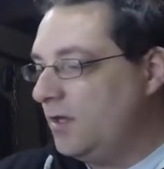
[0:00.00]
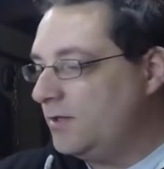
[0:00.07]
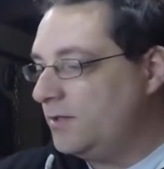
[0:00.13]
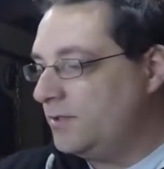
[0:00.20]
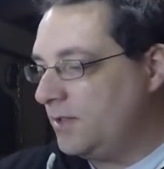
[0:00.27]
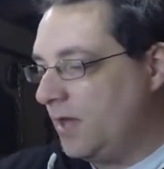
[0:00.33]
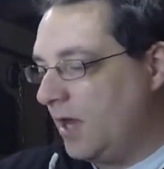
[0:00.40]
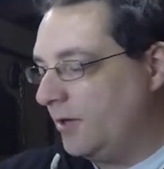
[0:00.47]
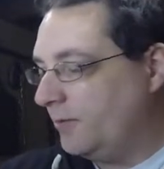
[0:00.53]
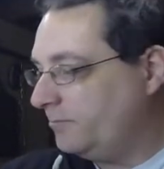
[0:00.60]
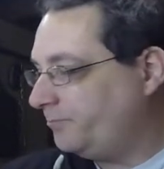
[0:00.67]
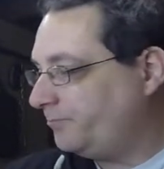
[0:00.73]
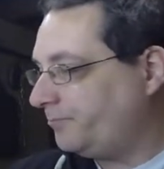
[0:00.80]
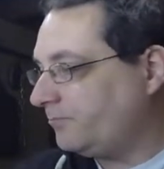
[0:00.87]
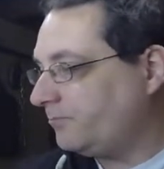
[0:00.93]
So
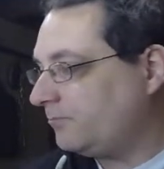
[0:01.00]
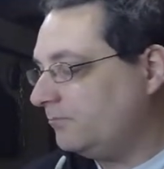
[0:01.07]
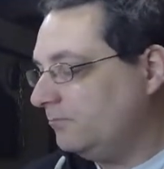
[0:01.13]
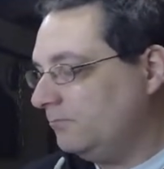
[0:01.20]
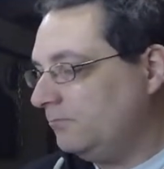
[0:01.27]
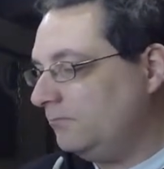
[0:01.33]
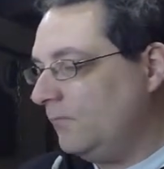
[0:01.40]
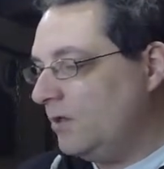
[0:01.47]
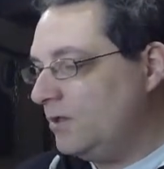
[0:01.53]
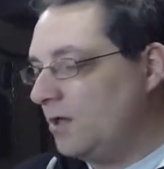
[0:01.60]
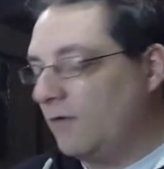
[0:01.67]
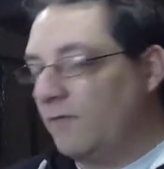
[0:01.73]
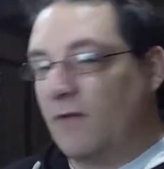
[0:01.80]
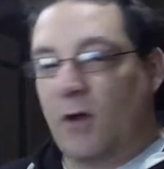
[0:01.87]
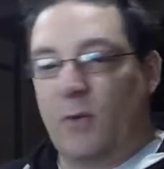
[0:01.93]

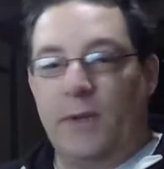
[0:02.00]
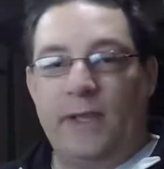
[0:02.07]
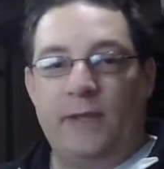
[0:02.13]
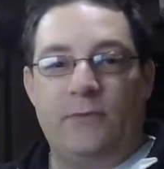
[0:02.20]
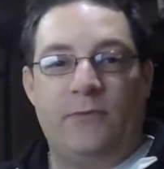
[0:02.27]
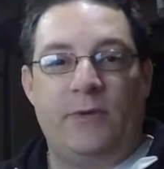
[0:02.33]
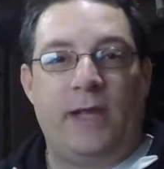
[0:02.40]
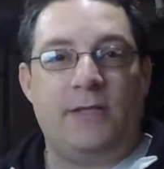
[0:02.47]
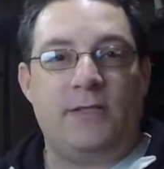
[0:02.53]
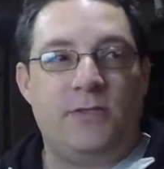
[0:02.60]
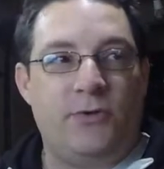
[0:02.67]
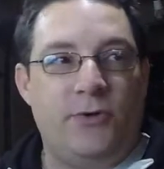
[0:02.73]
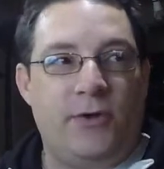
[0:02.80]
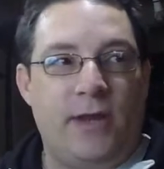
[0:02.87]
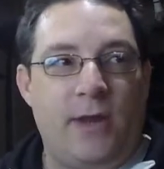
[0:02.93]
so far we get
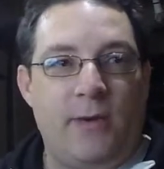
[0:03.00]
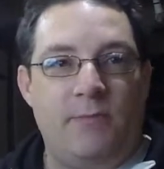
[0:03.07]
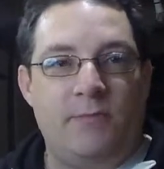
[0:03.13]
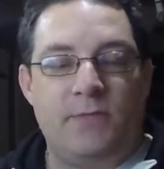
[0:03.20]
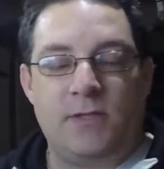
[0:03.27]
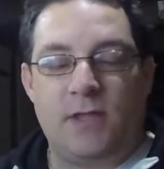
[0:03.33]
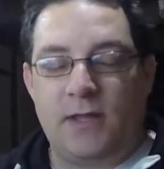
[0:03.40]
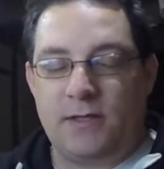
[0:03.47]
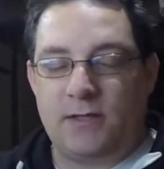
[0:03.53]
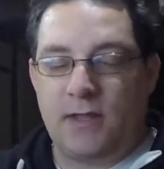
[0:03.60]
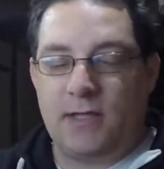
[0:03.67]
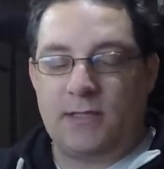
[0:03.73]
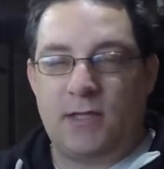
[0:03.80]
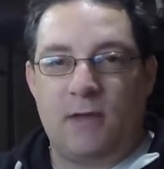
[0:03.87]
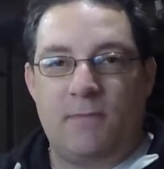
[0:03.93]
sorted on that one. So I think that
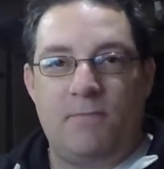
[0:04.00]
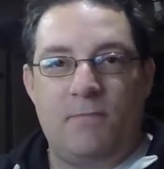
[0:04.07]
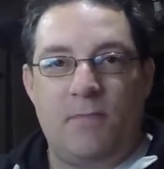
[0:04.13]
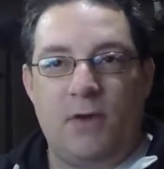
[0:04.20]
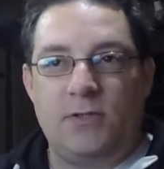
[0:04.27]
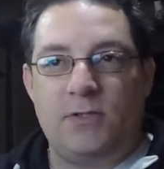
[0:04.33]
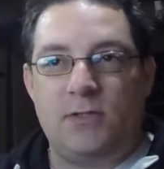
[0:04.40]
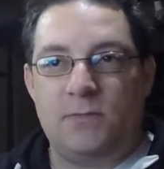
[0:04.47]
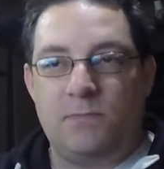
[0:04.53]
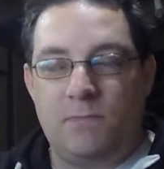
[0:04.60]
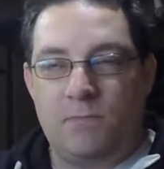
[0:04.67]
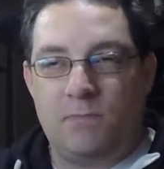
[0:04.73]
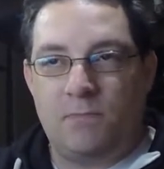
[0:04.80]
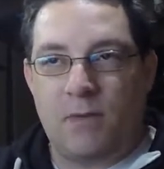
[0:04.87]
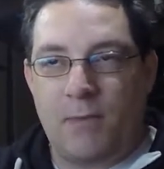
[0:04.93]
there's like motors,
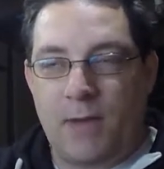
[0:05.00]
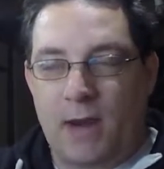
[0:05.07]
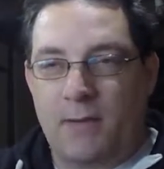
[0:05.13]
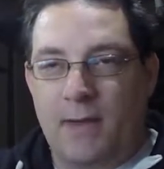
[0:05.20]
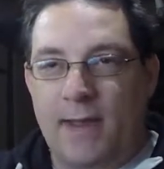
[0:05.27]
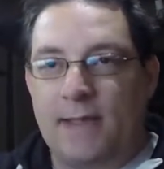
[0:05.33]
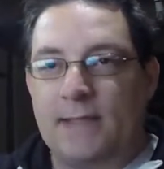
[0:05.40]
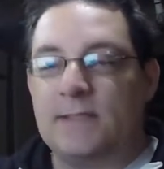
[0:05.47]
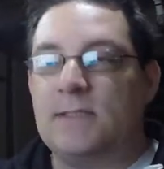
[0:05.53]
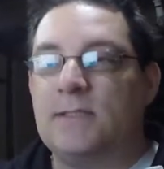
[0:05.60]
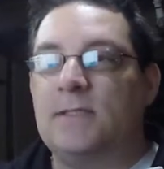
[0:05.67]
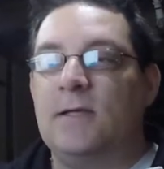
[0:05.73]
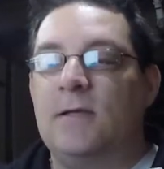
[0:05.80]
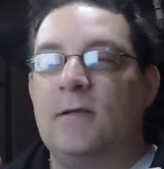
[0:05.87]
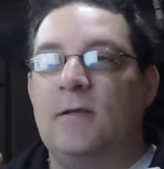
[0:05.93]
propeller aids,